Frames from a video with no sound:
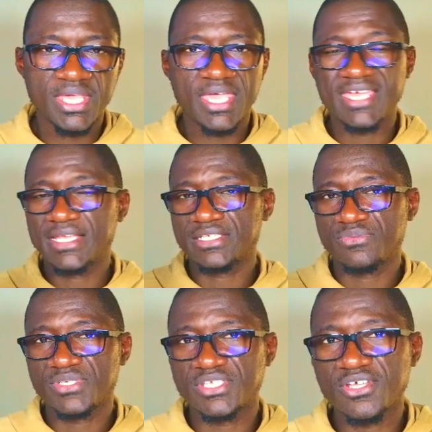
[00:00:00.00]
And as a
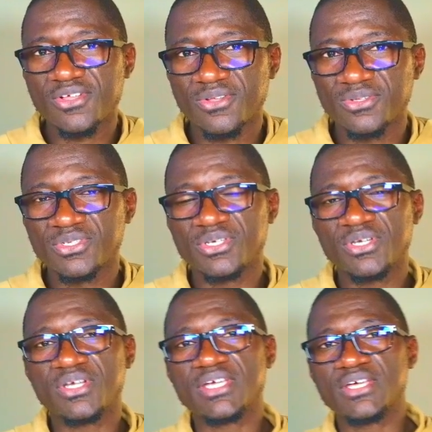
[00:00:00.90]
result,
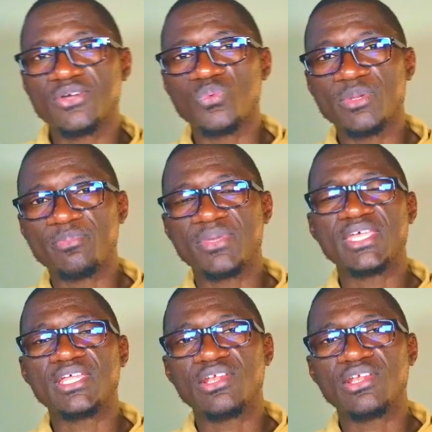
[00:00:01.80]
we pay